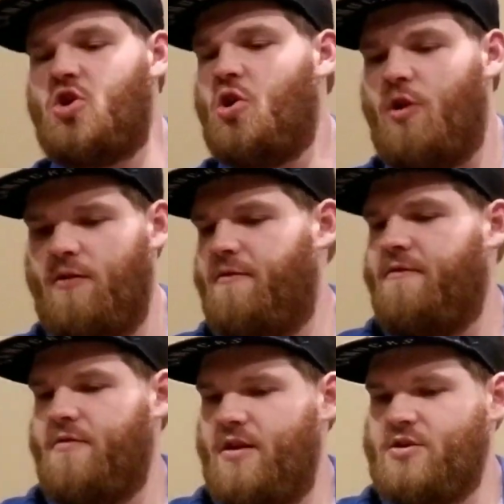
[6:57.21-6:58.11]
Golf
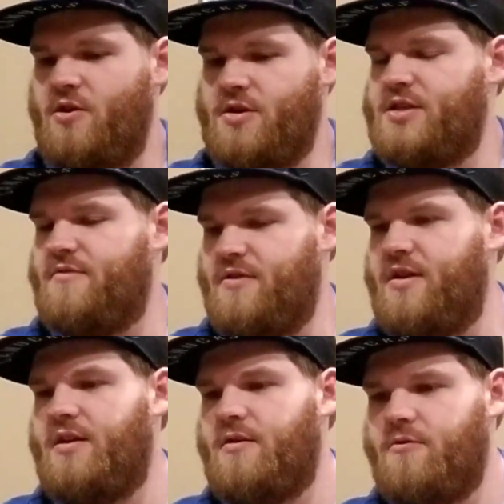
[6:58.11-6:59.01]
for the Atari
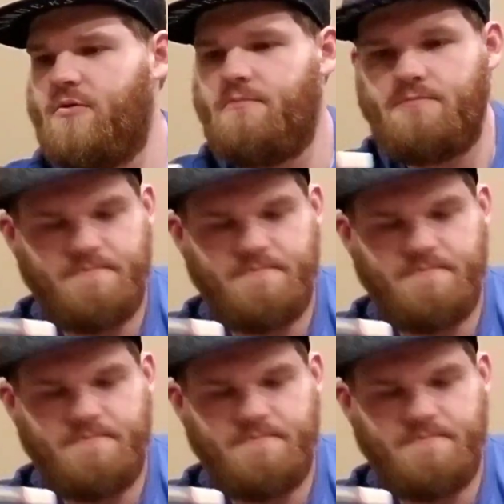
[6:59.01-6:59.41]
7800.